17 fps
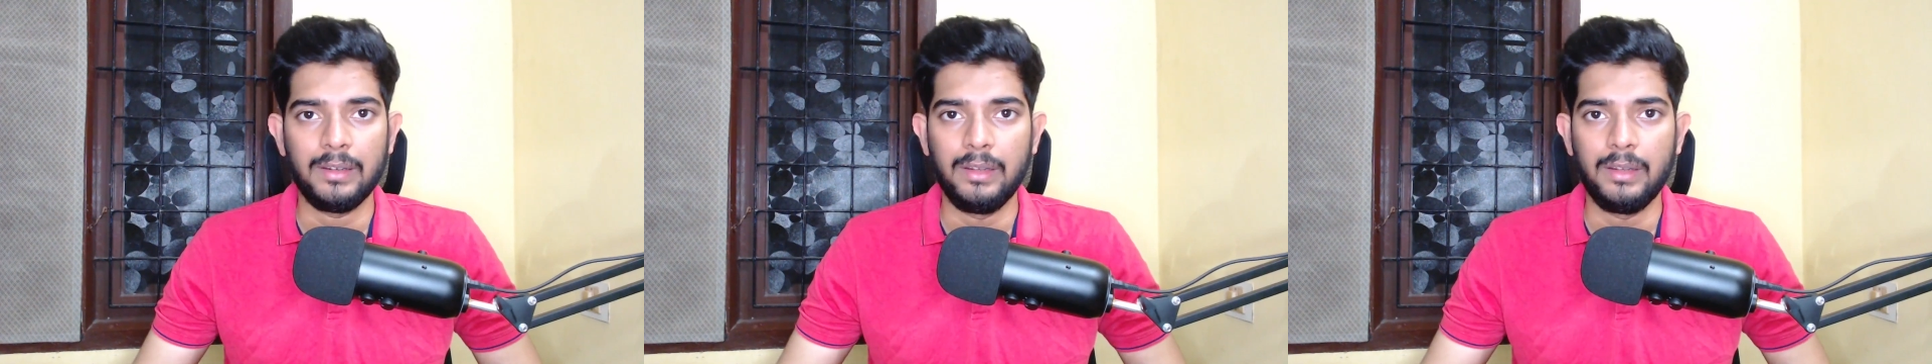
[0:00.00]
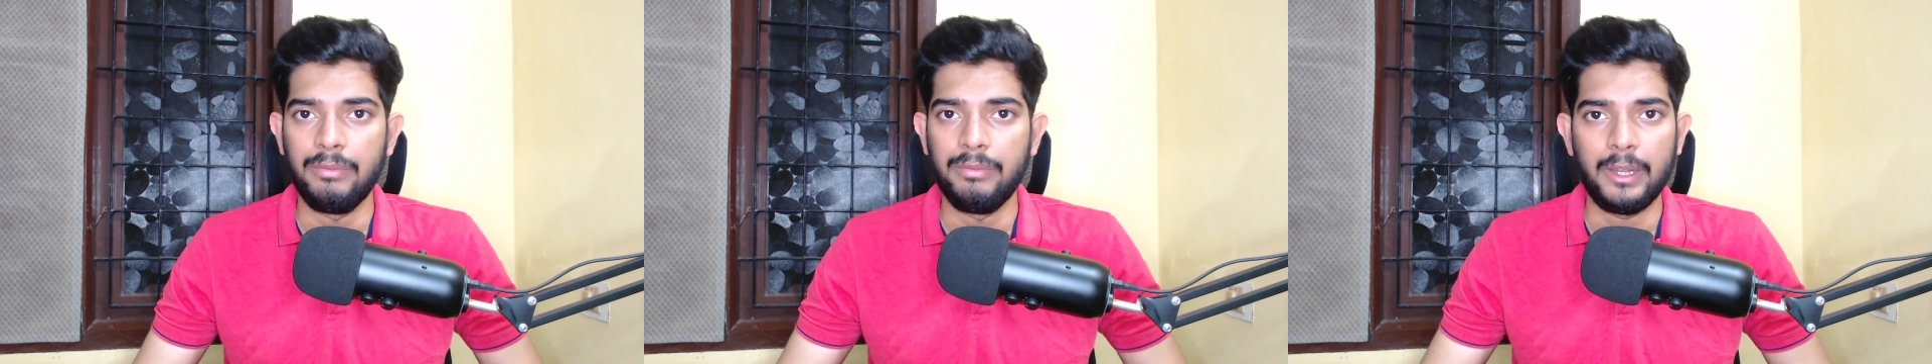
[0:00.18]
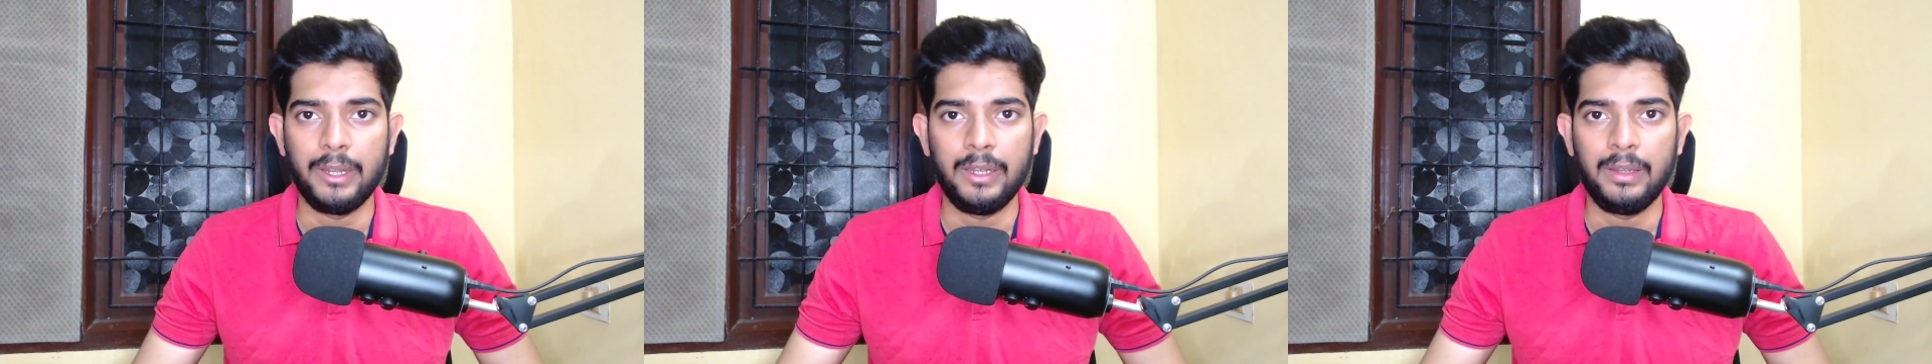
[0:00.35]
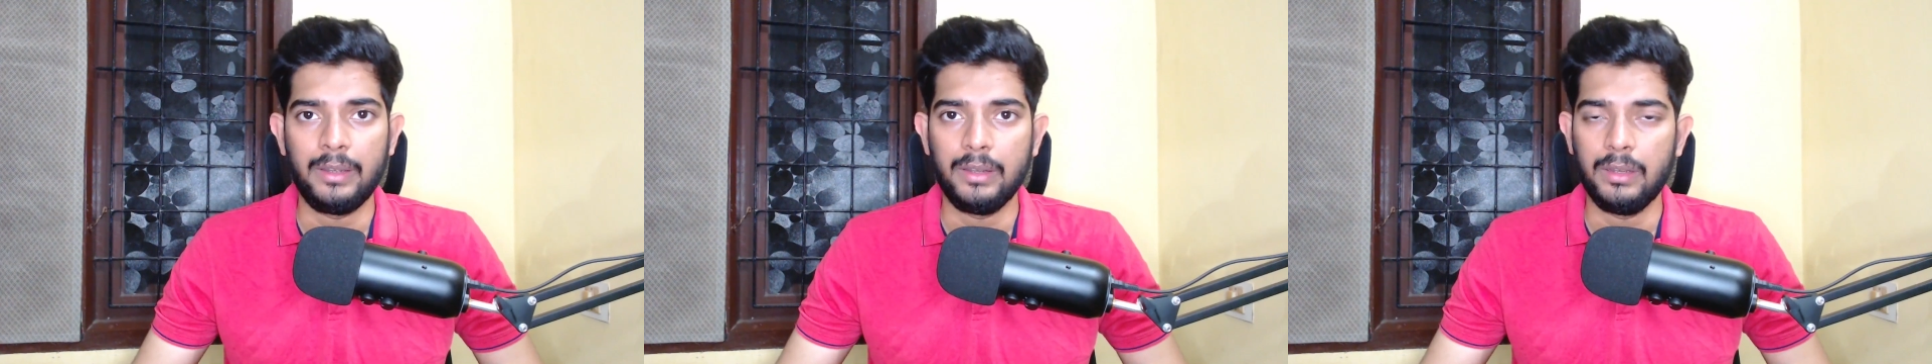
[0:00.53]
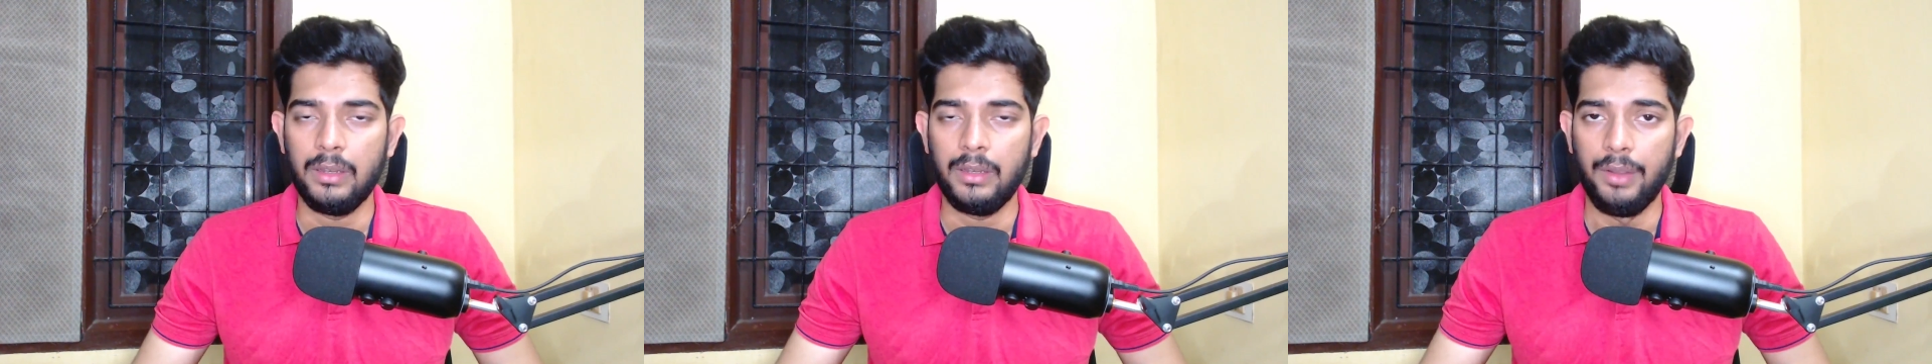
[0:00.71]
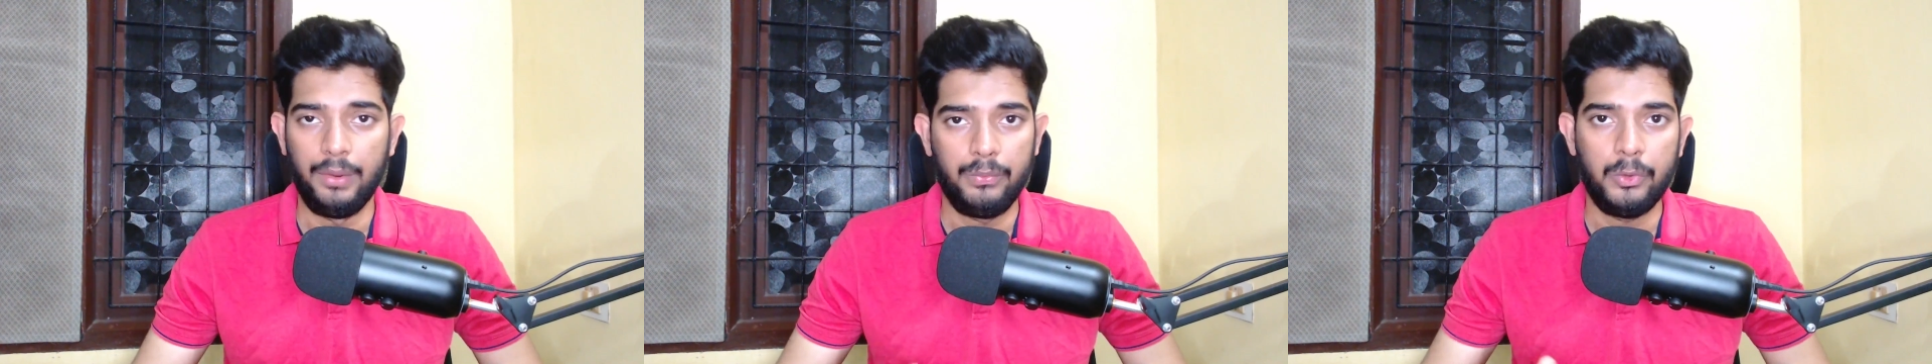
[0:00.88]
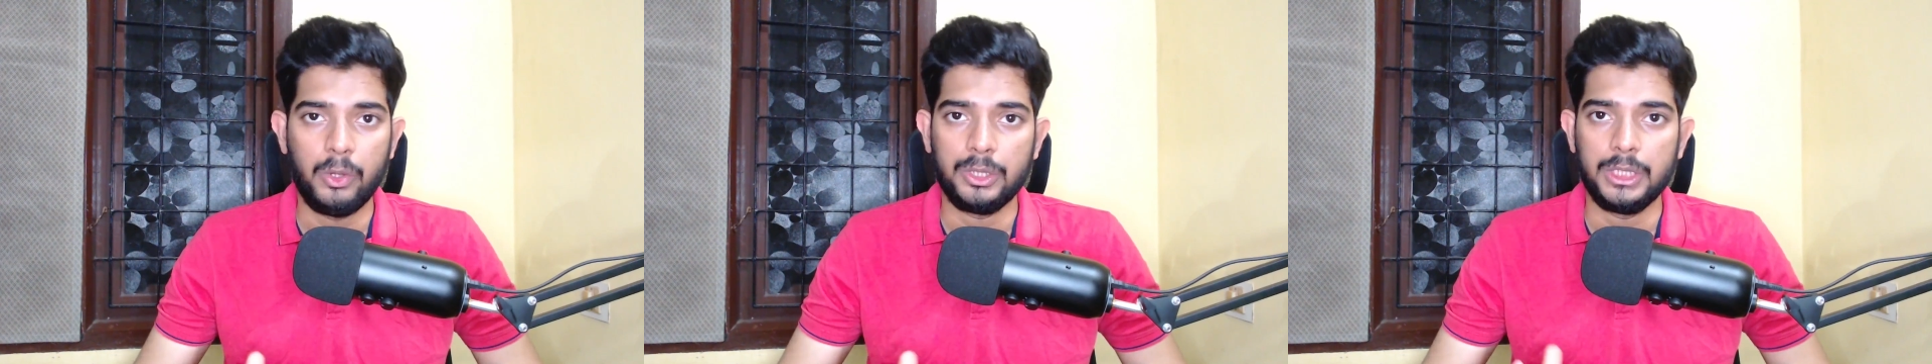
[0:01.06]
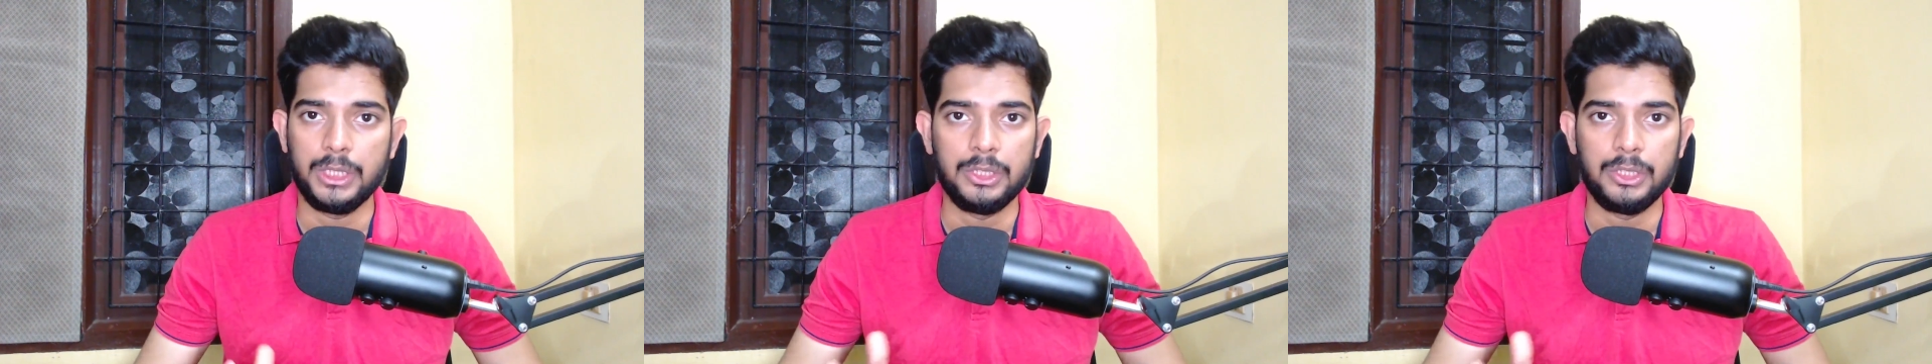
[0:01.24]
different if
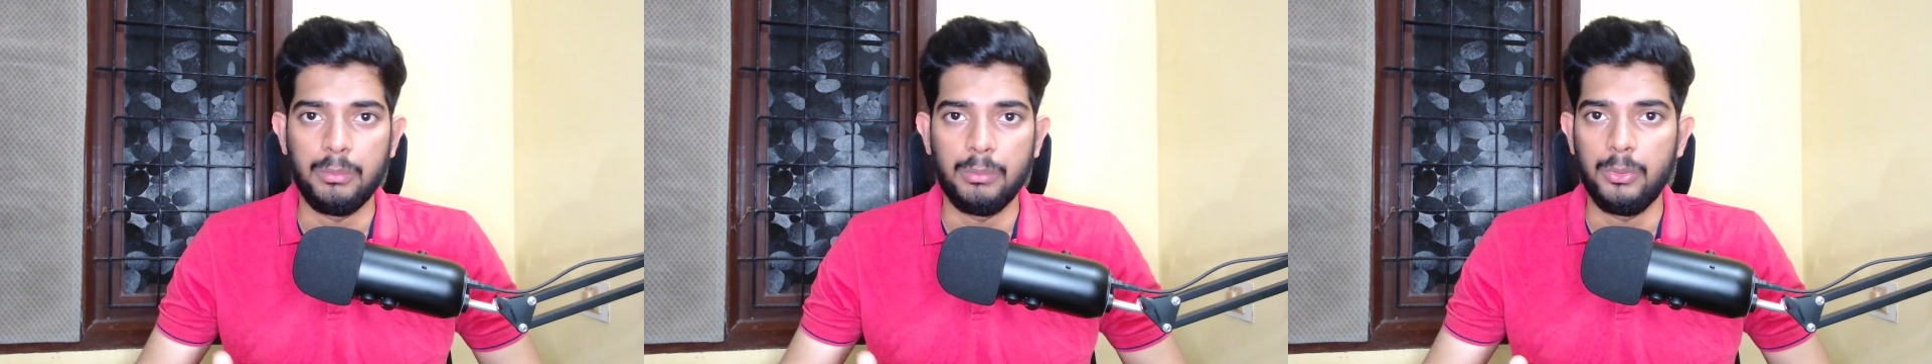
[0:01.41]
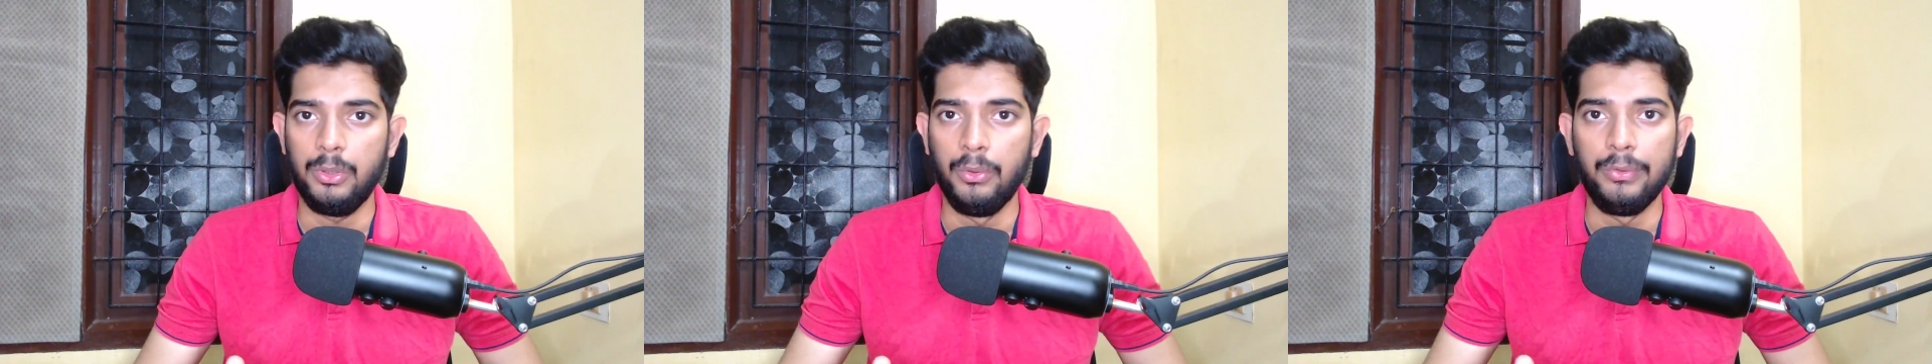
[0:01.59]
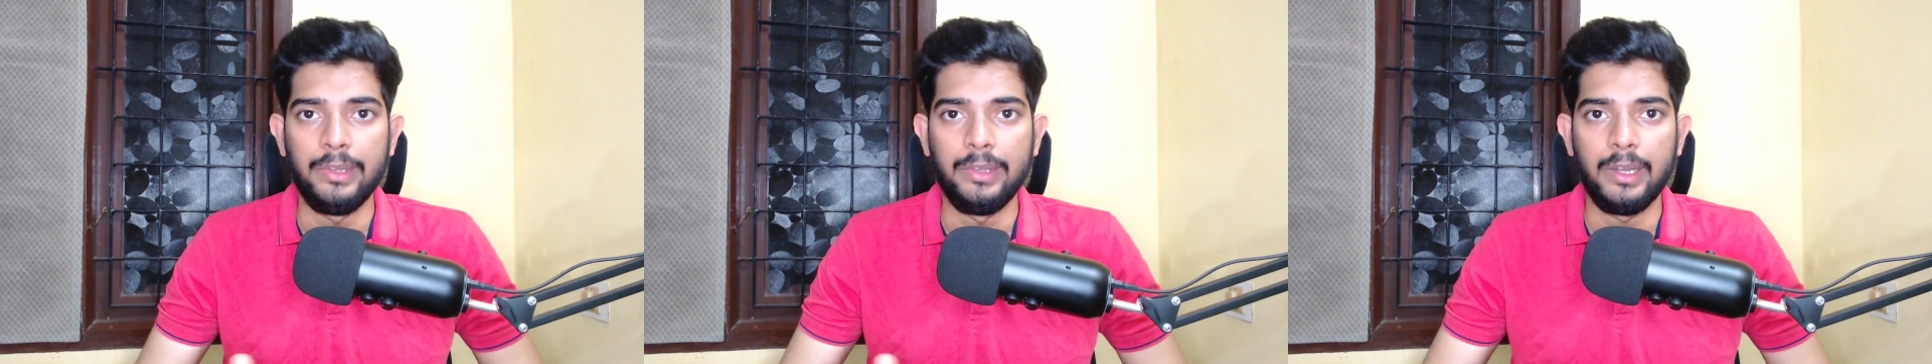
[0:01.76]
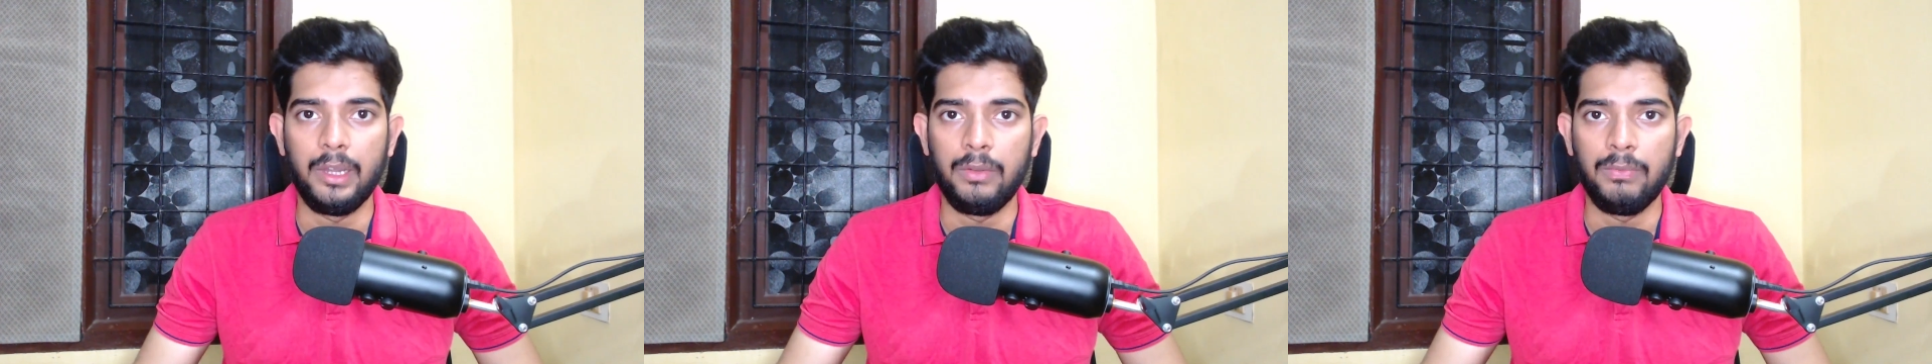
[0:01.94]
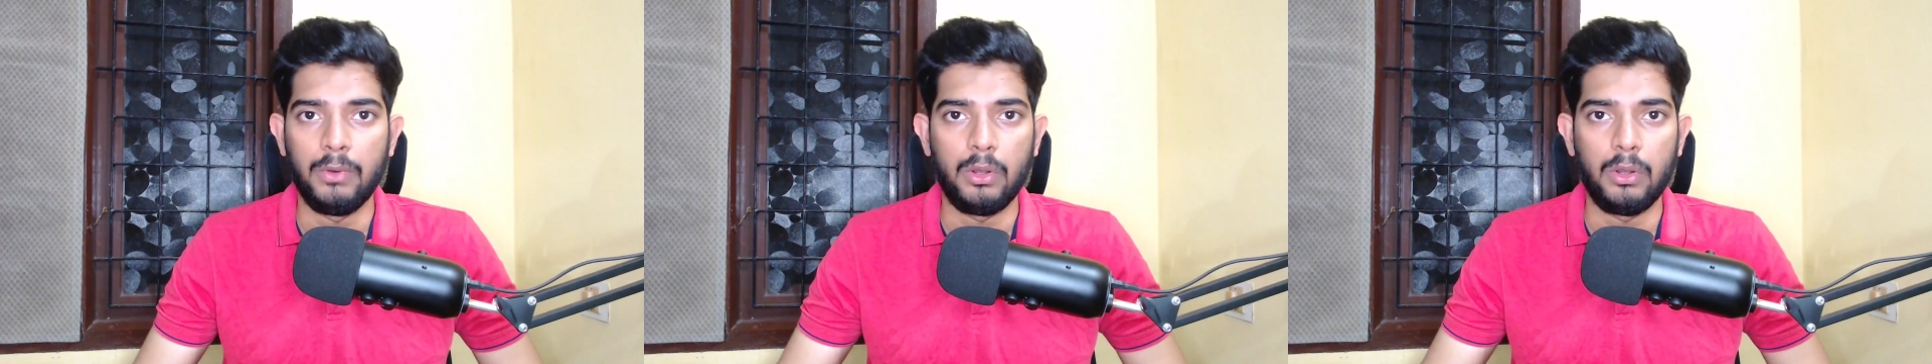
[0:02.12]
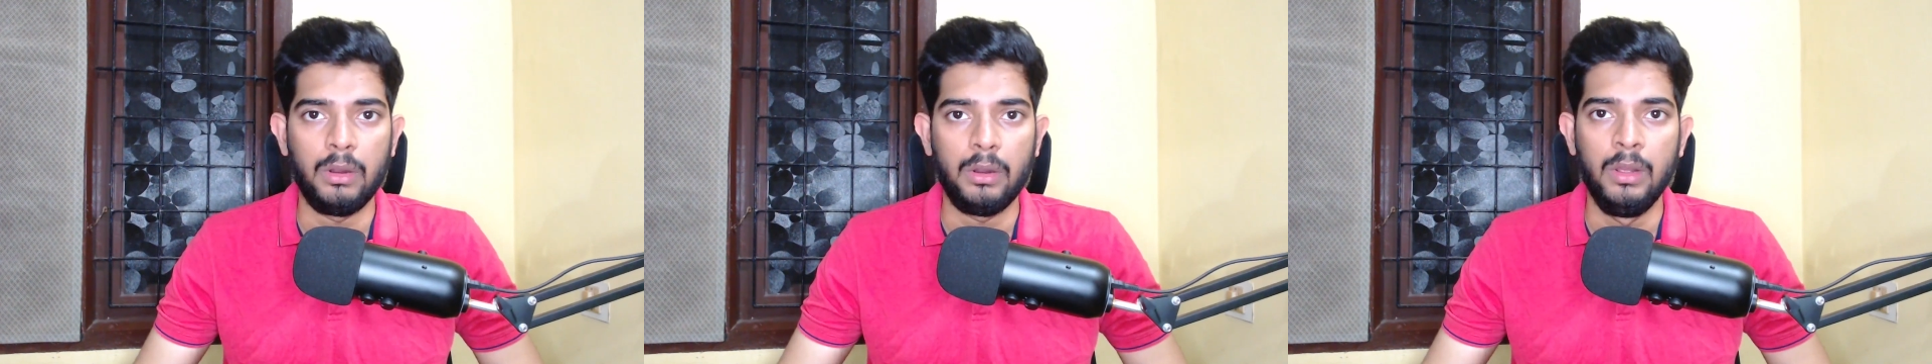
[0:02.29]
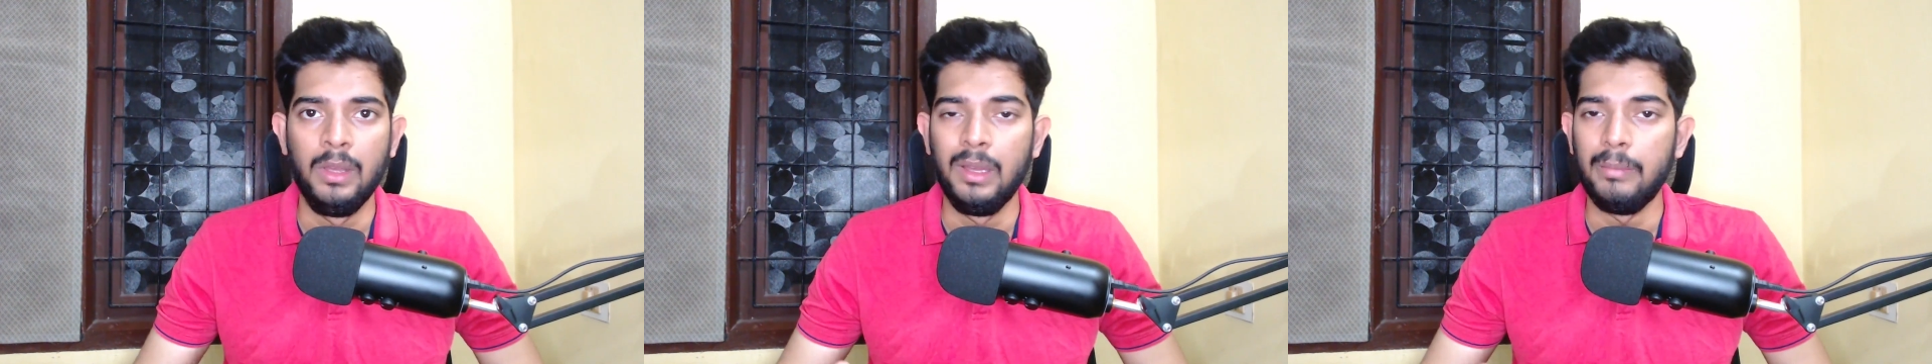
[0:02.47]
you're just using it for